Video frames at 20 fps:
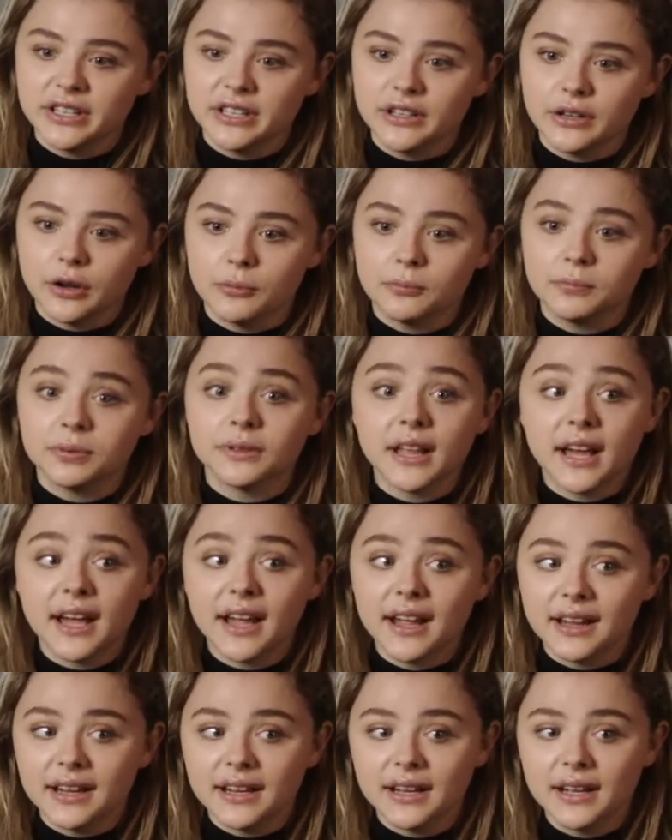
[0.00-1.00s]
you know,
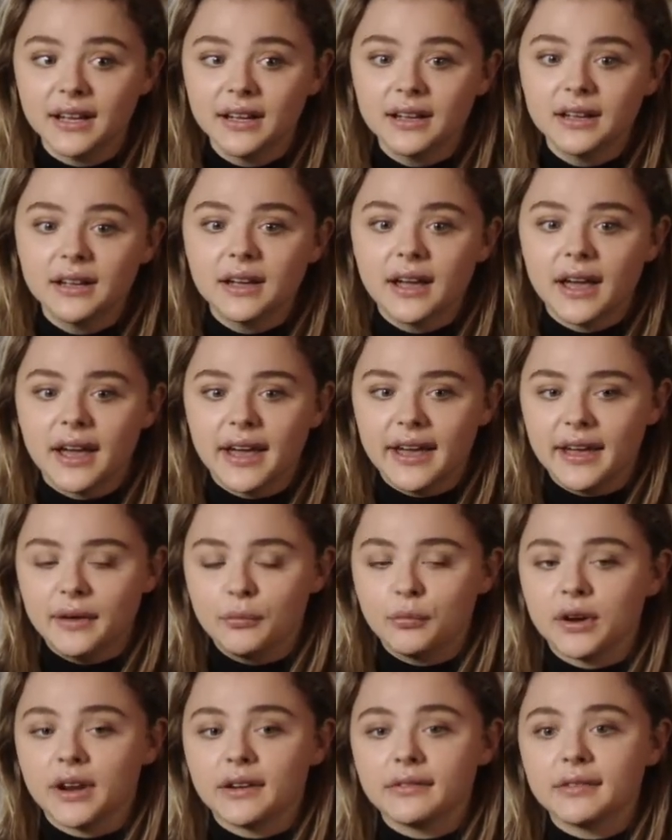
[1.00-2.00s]
play.
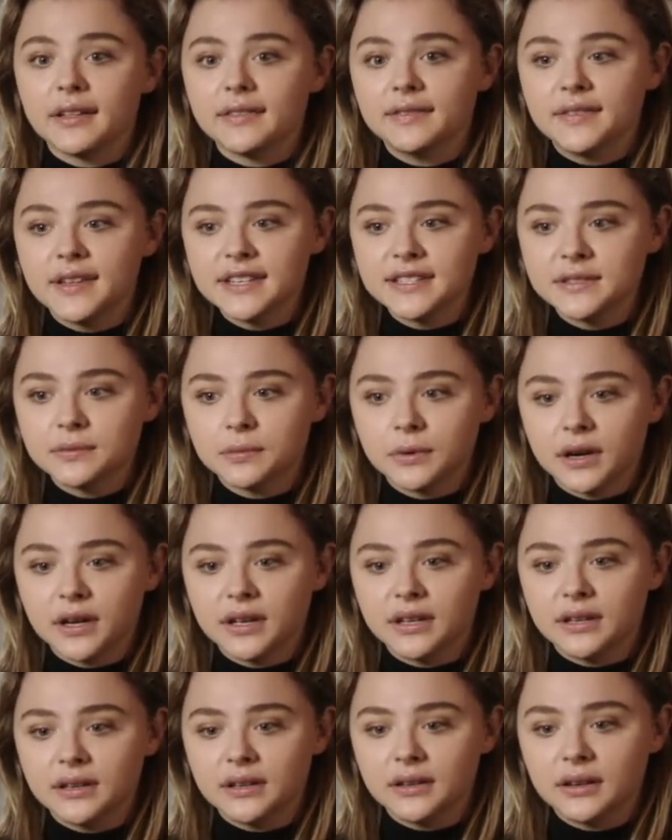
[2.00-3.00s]
And when I read this
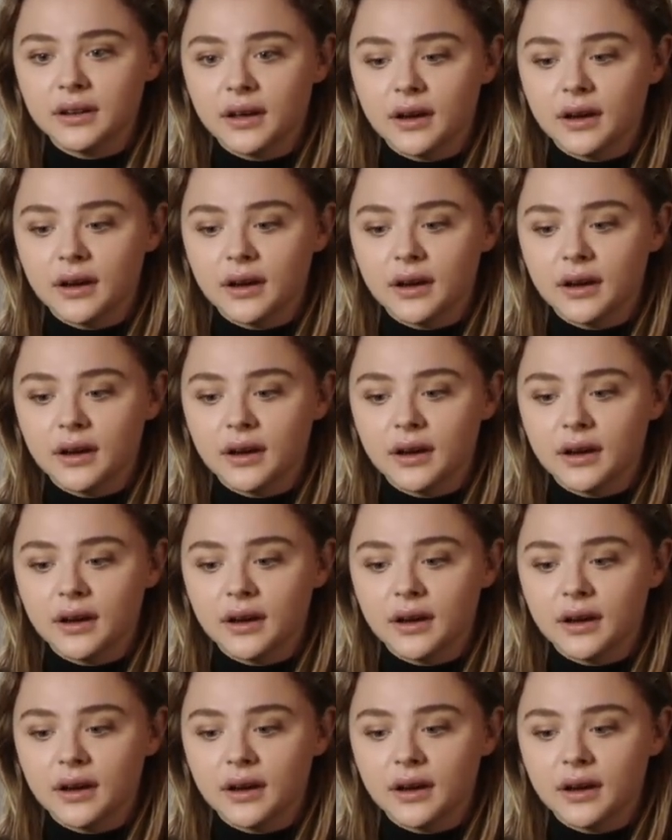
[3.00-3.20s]
one,